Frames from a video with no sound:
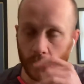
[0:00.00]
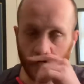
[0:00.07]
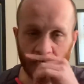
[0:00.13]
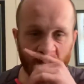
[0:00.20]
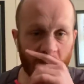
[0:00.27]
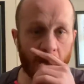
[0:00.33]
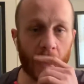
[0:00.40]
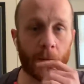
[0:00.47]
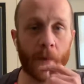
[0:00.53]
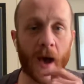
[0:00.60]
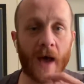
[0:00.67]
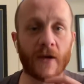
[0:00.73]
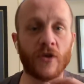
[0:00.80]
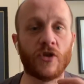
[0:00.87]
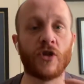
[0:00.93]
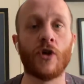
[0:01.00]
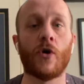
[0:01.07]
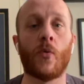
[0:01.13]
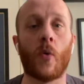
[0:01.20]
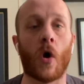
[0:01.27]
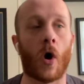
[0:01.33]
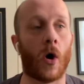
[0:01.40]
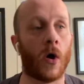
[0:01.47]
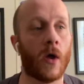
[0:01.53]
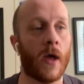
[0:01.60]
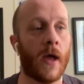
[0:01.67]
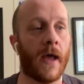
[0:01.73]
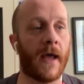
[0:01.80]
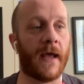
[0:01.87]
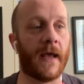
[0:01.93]
And do you know what?
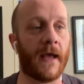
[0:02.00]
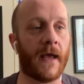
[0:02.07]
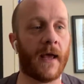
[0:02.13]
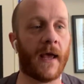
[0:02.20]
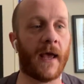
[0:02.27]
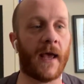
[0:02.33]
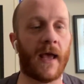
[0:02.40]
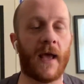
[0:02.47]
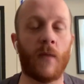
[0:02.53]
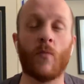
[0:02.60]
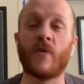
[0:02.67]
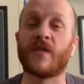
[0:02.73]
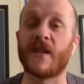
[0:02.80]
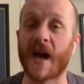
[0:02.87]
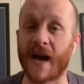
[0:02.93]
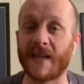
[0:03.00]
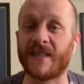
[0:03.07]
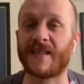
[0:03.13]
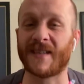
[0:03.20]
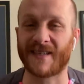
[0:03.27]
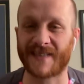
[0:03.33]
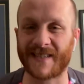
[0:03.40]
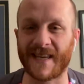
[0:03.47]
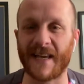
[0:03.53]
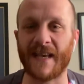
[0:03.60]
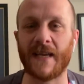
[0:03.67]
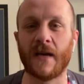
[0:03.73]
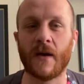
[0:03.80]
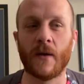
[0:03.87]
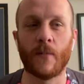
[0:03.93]
It was nice to
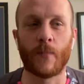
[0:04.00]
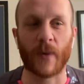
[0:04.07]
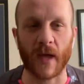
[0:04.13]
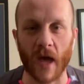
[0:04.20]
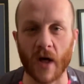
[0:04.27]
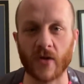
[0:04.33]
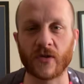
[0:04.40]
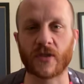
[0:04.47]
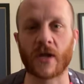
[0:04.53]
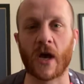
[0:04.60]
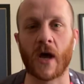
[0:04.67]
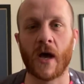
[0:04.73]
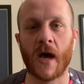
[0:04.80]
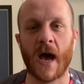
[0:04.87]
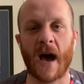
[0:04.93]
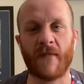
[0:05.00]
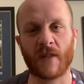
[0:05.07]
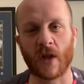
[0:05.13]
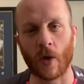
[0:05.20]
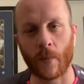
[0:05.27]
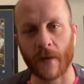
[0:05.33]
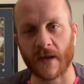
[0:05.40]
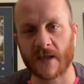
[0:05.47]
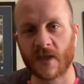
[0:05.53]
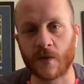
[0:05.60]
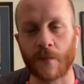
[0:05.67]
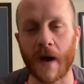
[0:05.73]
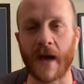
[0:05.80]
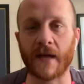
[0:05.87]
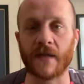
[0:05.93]
see Bielsa have a little bit of
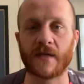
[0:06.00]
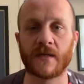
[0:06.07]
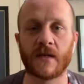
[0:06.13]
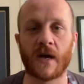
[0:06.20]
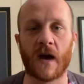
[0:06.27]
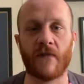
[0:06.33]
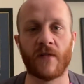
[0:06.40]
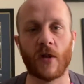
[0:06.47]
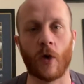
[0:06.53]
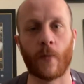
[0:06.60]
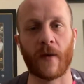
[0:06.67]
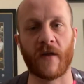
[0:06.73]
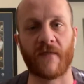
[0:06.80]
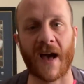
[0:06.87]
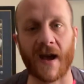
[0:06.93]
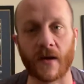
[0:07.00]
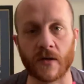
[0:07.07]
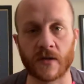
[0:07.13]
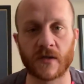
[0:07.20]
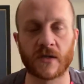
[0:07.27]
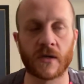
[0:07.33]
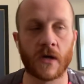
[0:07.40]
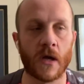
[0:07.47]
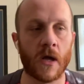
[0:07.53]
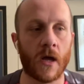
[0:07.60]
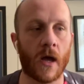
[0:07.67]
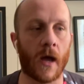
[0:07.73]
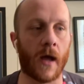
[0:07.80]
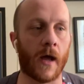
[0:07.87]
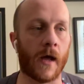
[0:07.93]
spice, have a little bit of angst,
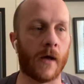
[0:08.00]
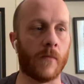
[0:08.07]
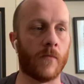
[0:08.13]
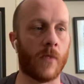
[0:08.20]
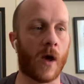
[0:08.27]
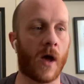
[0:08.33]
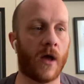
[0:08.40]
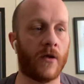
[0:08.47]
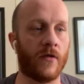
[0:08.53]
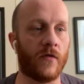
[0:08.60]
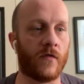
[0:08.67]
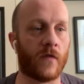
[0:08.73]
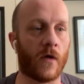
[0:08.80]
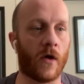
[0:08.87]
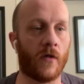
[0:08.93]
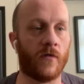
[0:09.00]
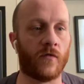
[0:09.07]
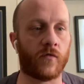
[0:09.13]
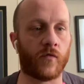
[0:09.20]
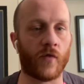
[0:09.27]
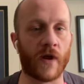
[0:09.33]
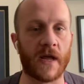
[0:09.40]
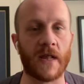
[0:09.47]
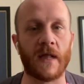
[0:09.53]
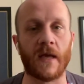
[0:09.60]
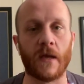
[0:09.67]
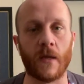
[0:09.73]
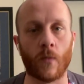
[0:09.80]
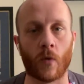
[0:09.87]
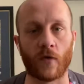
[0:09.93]
and
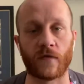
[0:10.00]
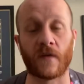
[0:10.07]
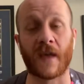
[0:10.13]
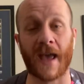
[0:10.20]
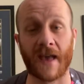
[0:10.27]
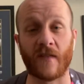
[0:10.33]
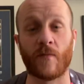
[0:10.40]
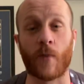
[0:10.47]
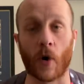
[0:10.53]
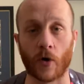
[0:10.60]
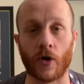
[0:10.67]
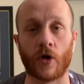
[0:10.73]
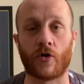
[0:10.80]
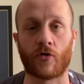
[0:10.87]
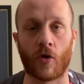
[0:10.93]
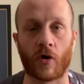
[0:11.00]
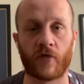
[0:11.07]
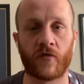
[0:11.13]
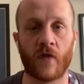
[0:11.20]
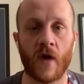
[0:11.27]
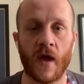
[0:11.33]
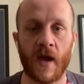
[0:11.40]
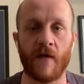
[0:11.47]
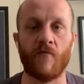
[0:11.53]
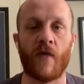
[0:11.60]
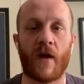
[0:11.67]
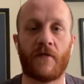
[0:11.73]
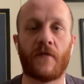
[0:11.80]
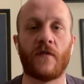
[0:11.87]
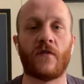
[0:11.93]
really want to get his point across in
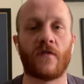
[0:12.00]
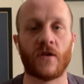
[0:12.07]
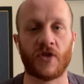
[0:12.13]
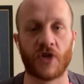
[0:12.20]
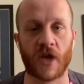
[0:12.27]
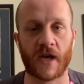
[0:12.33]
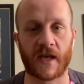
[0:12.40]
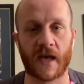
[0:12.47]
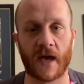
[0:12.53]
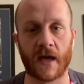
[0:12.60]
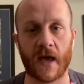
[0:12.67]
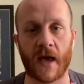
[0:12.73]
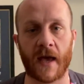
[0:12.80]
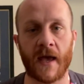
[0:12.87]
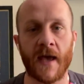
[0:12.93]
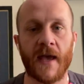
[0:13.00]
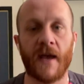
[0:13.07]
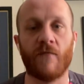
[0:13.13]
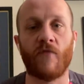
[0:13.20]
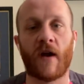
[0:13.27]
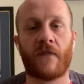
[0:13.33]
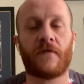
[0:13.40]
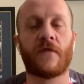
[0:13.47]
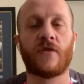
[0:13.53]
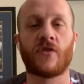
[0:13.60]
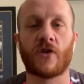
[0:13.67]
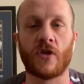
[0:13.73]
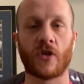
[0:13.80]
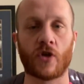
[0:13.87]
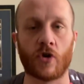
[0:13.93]
reference to JKA, in reference
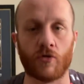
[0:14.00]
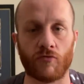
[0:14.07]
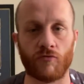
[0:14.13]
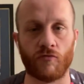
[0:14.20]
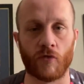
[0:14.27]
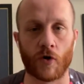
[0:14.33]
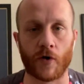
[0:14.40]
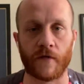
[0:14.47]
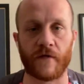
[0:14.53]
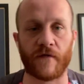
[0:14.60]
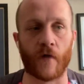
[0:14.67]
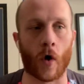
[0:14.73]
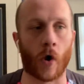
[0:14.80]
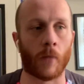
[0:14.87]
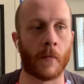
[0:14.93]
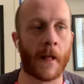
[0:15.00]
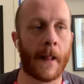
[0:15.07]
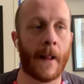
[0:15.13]
to the current run of form.